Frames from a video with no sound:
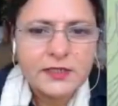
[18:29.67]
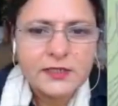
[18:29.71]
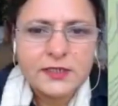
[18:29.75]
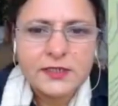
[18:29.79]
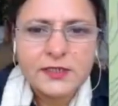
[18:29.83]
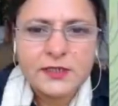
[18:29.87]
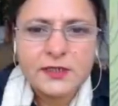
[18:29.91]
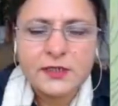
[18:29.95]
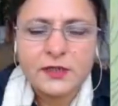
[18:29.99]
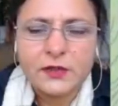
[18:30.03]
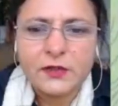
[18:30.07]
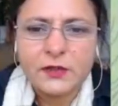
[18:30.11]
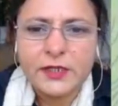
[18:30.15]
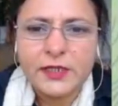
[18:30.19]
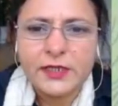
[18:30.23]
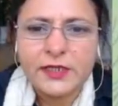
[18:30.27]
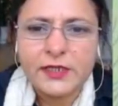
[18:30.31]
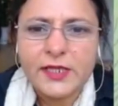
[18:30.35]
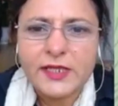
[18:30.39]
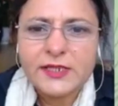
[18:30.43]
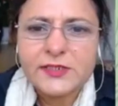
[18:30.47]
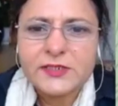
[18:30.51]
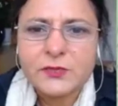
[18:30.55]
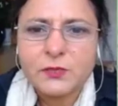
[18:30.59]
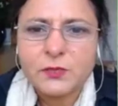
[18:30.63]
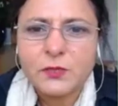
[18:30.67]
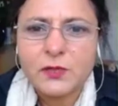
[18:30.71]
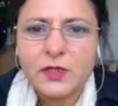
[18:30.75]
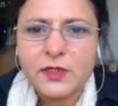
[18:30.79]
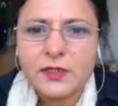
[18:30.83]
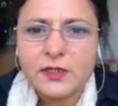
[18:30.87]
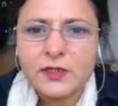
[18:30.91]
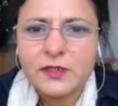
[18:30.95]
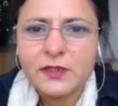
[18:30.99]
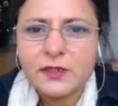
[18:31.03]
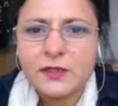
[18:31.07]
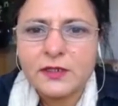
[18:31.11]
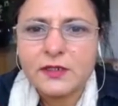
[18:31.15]
Okay, next one.
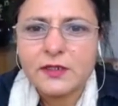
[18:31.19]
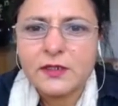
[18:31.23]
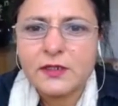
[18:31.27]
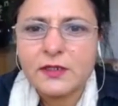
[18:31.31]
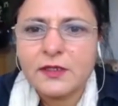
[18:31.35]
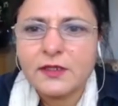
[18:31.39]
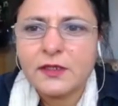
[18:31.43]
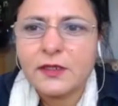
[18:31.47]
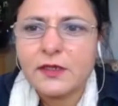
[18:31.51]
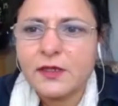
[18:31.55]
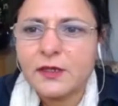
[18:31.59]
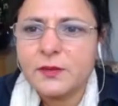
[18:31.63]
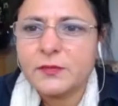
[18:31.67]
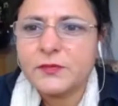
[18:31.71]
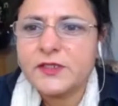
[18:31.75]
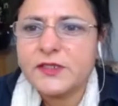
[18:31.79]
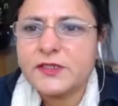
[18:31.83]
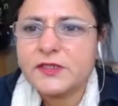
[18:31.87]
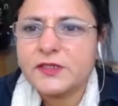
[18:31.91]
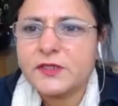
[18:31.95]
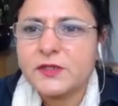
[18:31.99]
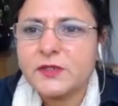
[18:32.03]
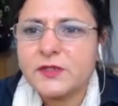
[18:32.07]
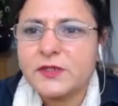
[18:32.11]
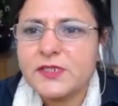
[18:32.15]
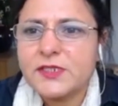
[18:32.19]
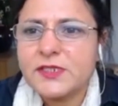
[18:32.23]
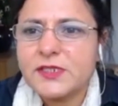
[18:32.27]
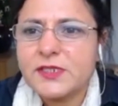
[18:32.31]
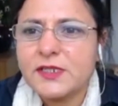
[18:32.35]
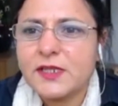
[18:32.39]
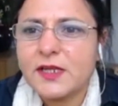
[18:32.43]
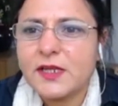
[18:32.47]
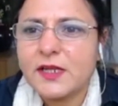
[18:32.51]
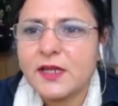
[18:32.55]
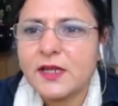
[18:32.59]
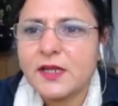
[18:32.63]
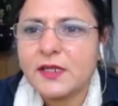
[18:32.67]
I'm just going to see, I
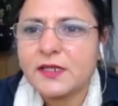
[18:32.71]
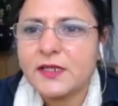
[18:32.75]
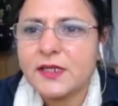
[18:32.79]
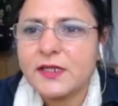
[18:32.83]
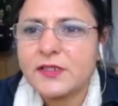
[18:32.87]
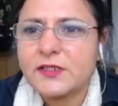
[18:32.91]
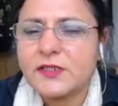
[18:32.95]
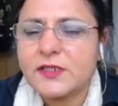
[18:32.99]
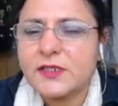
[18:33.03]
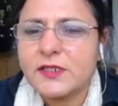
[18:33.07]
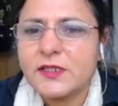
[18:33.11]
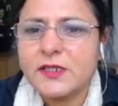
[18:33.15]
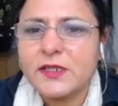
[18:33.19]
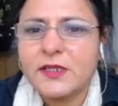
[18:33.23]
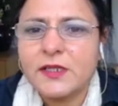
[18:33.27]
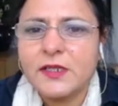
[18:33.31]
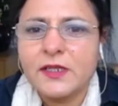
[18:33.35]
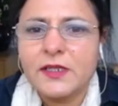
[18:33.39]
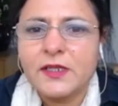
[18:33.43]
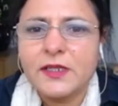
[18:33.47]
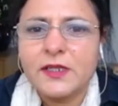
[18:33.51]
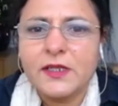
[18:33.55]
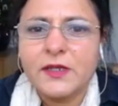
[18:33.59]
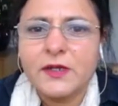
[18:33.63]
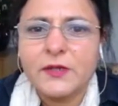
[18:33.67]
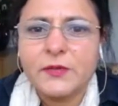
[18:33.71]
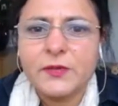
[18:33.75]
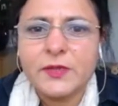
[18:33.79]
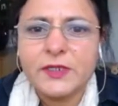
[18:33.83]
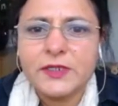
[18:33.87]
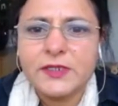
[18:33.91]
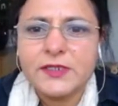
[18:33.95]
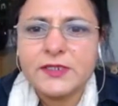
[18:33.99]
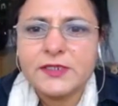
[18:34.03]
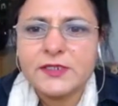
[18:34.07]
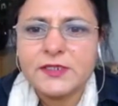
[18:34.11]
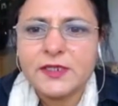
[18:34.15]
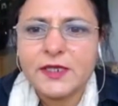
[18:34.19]
can't actually read
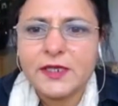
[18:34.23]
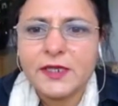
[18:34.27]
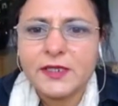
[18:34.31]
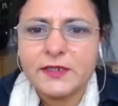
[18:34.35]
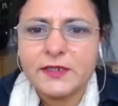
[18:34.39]
this slide.